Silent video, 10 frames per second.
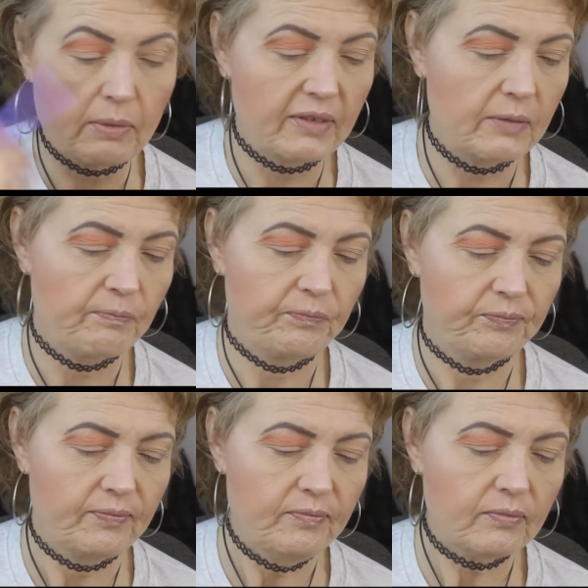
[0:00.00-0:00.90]
above it.
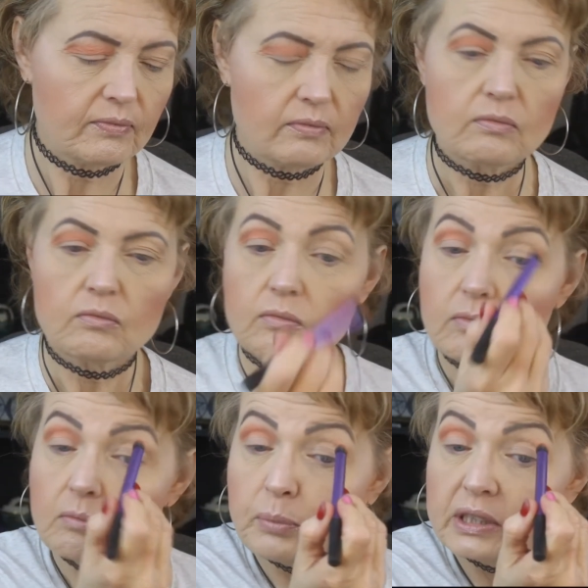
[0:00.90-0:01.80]

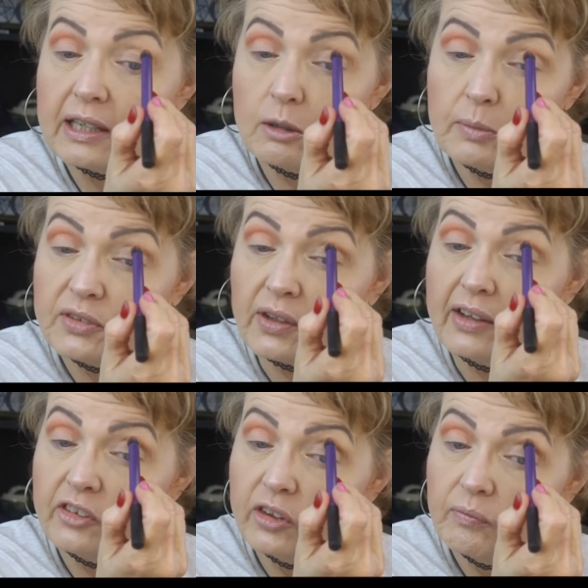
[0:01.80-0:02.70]
Put that on both
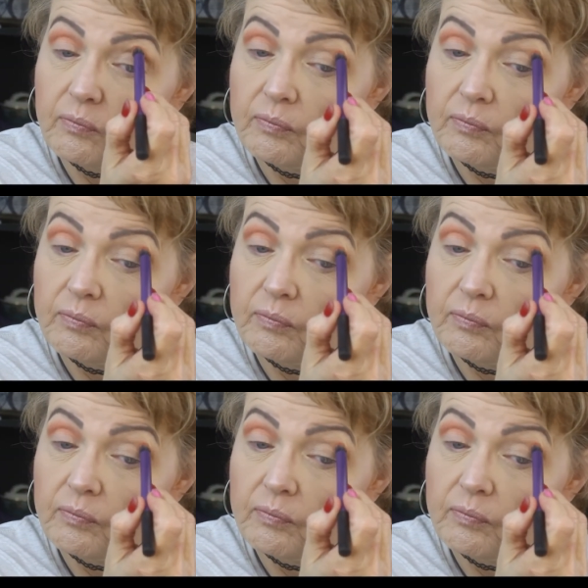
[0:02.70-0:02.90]
sides.